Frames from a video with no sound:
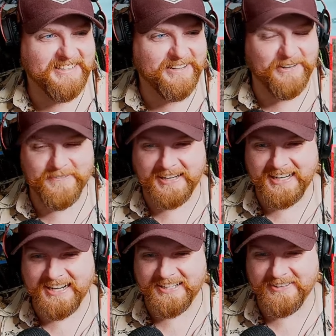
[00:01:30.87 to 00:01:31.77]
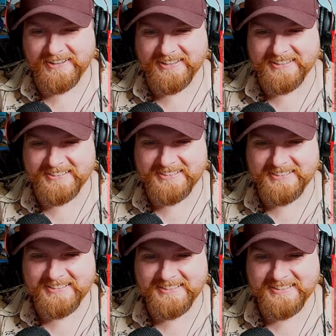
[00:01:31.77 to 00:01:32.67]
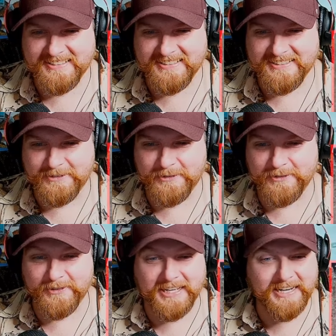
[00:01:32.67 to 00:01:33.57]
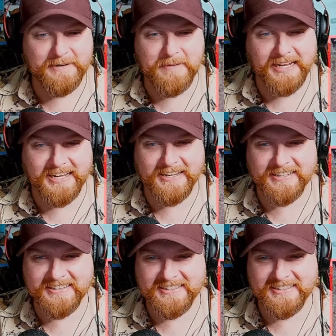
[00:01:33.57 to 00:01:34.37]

Oh my God, look at this. Ooh, they didn't make it.